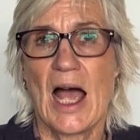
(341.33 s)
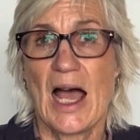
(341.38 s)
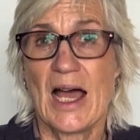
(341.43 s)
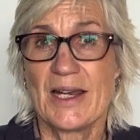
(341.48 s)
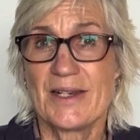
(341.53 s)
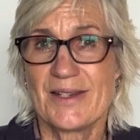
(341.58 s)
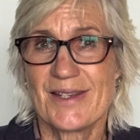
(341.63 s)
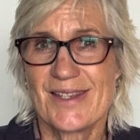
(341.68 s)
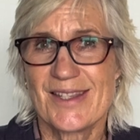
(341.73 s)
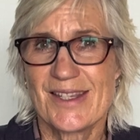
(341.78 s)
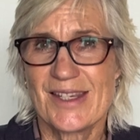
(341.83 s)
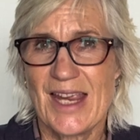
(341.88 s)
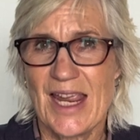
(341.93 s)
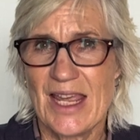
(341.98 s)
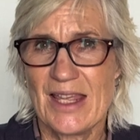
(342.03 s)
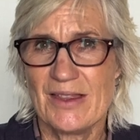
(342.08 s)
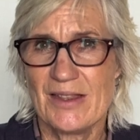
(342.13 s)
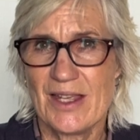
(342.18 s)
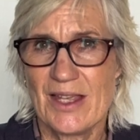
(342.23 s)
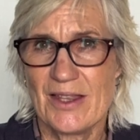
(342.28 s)

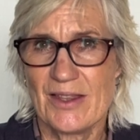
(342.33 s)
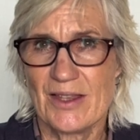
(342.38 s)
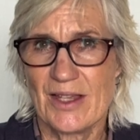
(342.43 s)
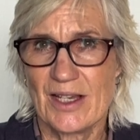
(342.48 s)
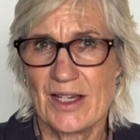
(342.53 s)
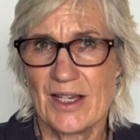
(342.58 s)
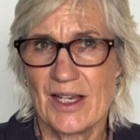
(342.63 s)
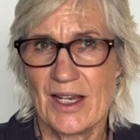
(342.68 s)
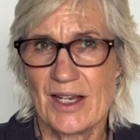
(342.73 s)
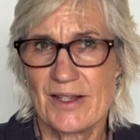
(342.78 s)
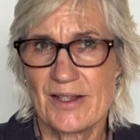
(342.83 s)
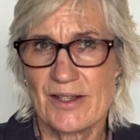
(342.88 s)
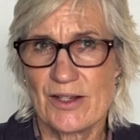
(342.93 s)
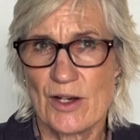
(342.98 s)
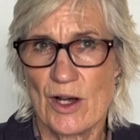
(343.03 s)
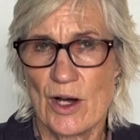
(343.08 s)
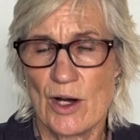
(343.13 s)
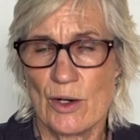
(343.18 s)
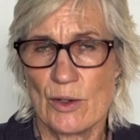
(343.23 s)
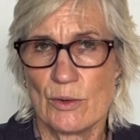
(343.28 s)
Understand their thinking
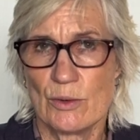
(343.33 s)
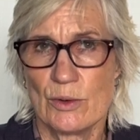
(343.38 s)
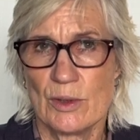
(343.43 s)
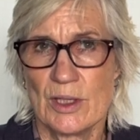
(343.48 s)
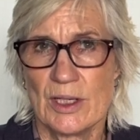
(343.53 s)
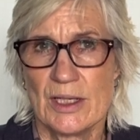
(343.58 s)
style.